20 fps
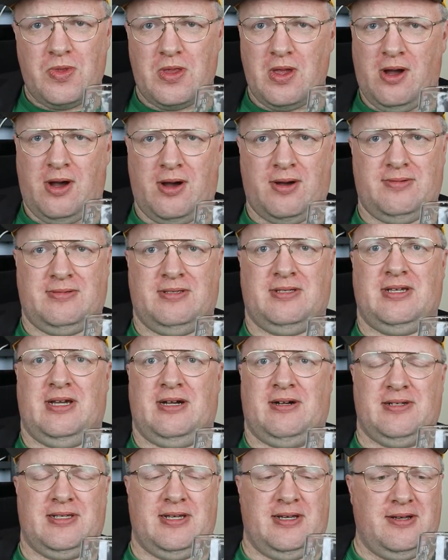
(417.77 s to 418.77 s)
Oh,
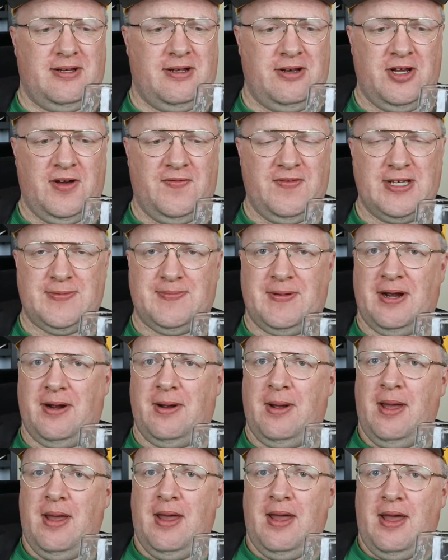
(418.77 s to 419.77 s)
seriously, I love this beer.
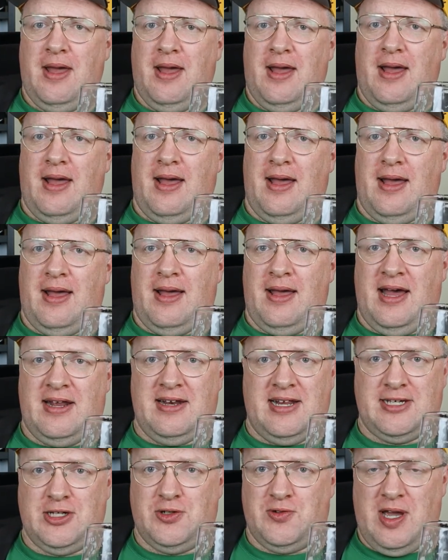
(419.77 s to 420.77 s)
I
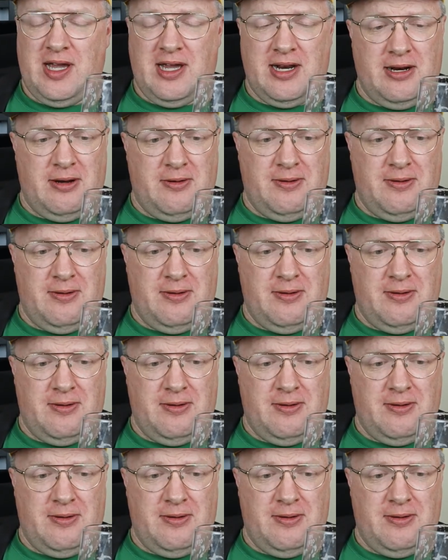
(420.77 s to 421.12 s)
hadn't actually drank it in